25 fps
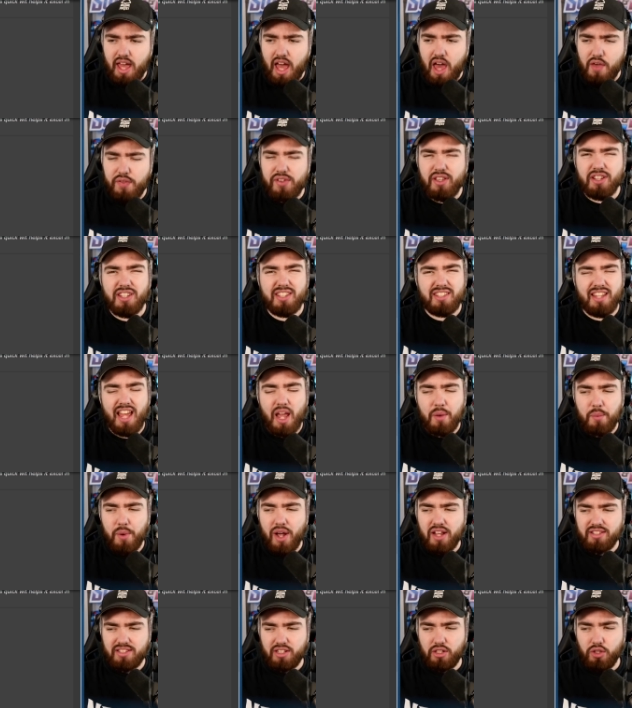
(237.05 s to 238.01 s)
I think design
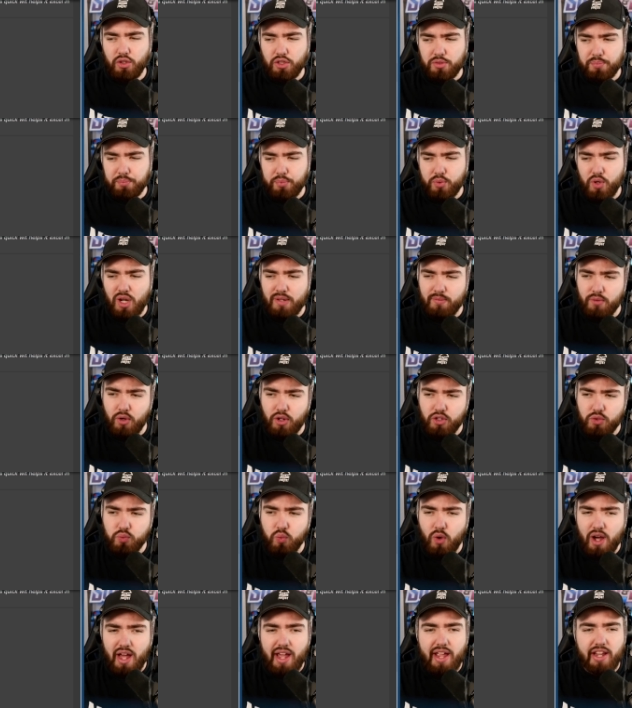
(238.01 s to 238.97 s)
wise, it looks pretty much
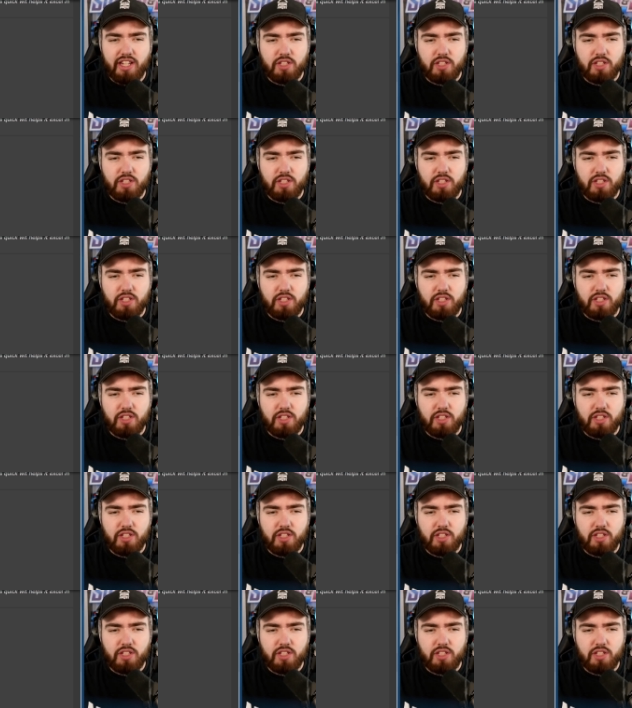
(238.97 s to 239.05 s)
what I